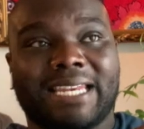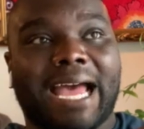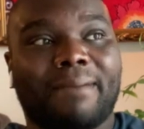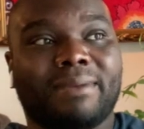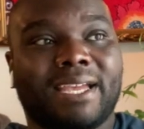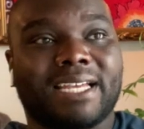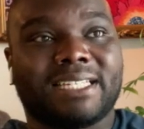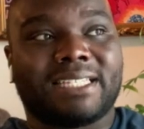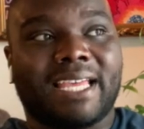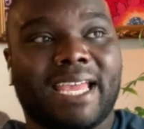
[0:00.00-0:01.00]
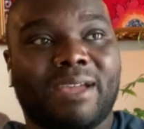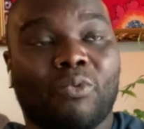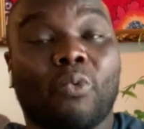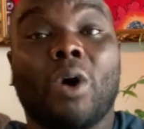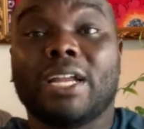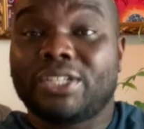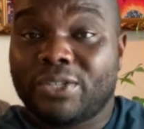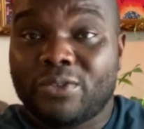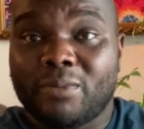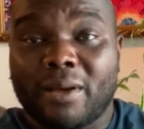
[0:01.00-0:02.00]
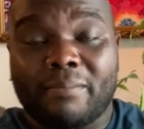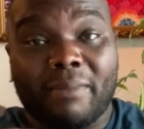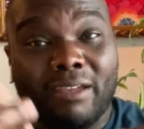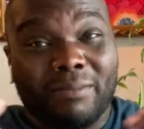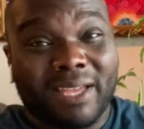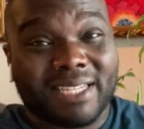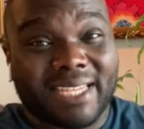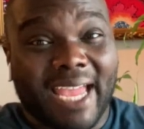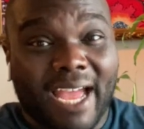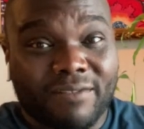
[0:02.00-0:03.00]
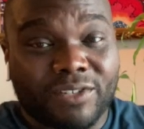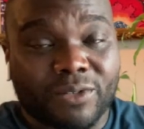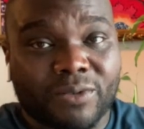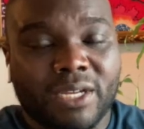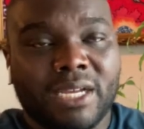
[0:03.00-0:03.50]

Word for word: not because they want to, but maybe because they have to.